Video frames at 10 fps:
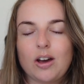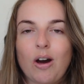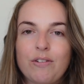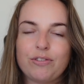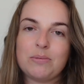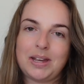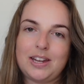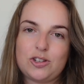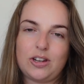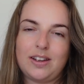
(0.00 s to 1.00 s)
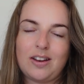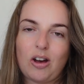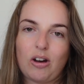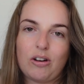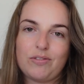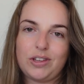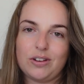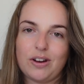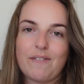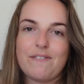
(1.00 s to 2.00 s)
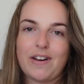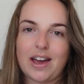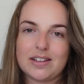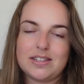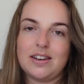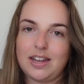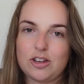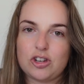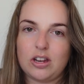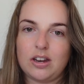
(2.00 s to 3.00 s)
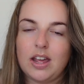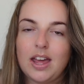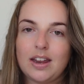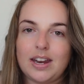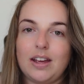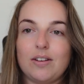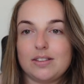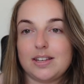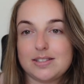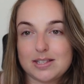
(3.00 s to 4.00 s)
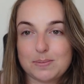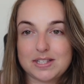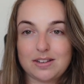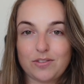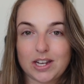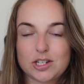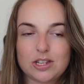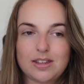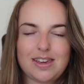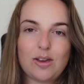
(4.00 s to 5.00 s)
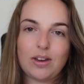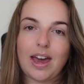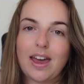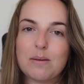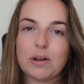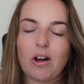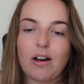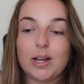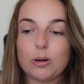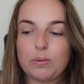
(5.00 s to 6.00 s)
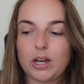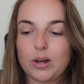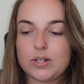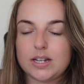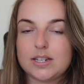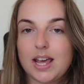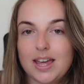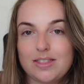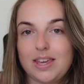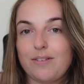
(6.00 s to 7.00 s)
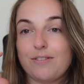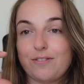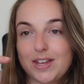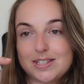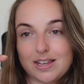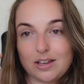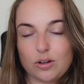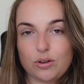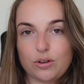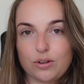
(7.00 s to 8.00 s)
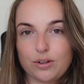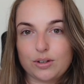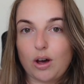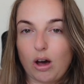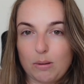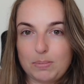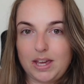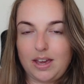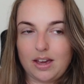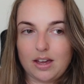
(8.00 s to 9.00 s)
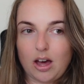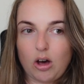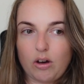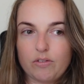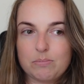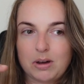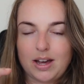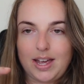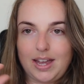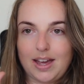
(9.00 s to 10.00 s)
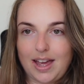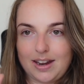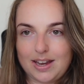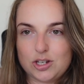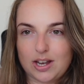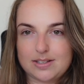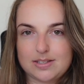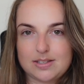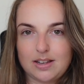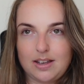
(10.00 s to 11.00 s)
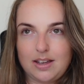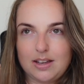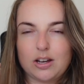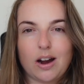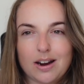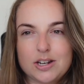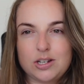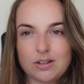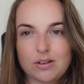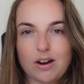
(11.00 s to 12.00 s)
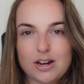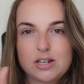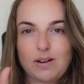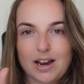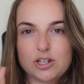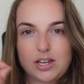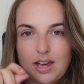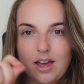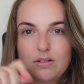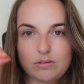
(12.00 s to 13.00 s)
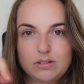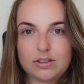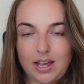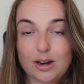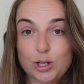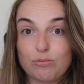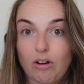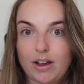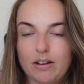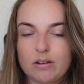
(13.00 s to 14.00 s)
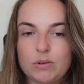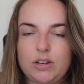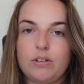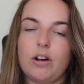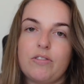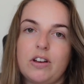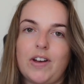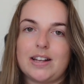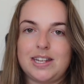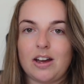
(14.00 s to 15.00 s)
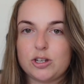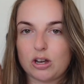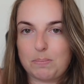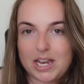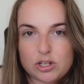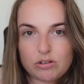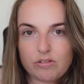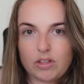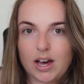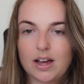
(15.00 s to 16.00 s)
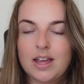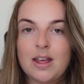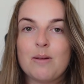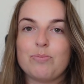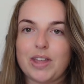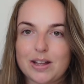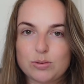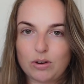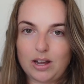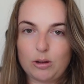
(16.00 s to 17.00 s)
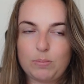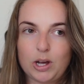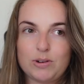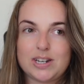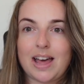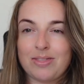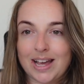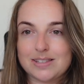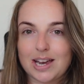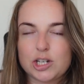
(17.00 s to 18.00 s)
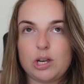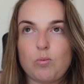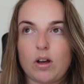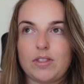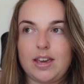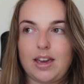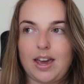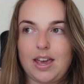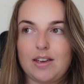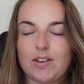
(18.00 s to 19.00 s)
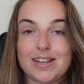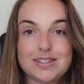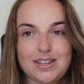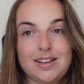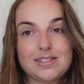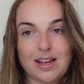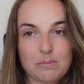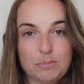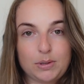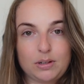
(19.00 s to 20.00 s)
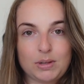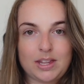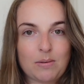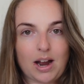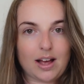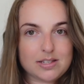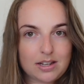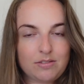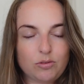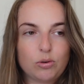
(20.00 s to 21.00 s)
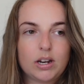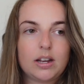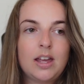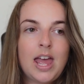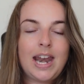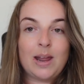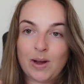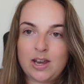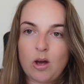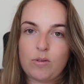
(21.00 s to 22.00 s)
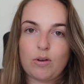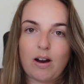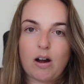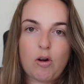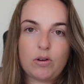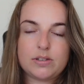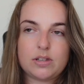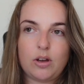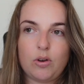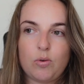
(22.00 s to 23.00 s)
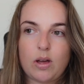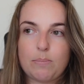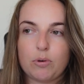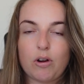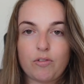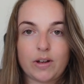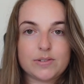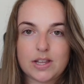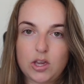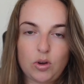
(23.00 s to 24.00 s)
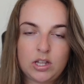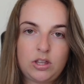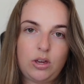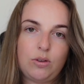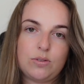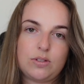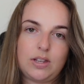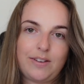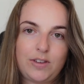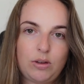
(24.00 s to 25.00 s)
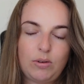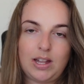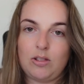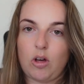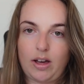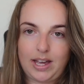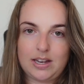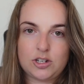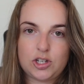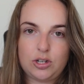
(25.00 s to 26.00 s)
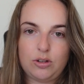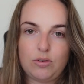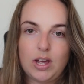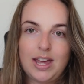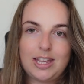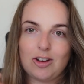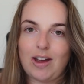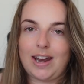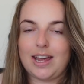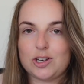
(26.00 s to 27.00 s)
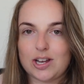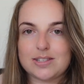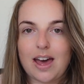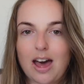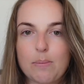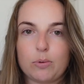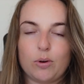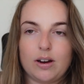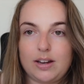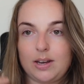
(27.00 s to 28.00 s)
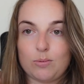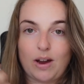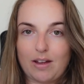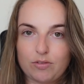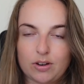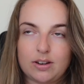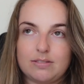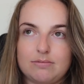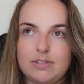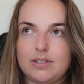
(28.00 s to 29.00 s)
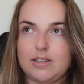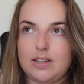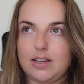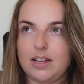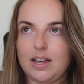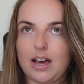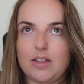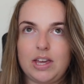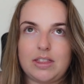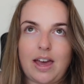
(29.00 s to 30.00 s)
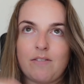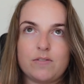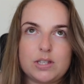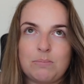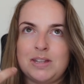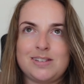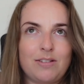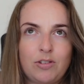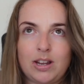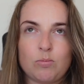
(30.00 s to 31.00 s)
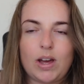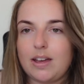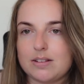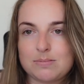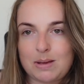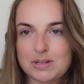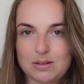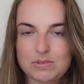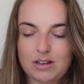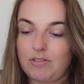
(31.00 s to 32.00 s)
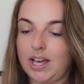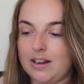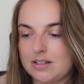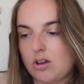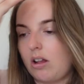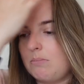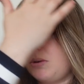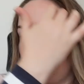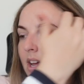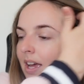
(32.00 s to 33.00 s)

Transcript: confirmation of your vaccination. Now, this is specific to the U K, but I uploaded the physical copy of my N H S card. You know, the card you actually get, they actually write on when you go for your vaccine. I took a picture of that. That's what I uploaded, and that's actually what they gave as the example when they were asking for it. Now, I know there are also profiles that you can use if you can log into your N H S app or, you know, wherever. I think they have something different in Wales, maybe something different again in Scotland, but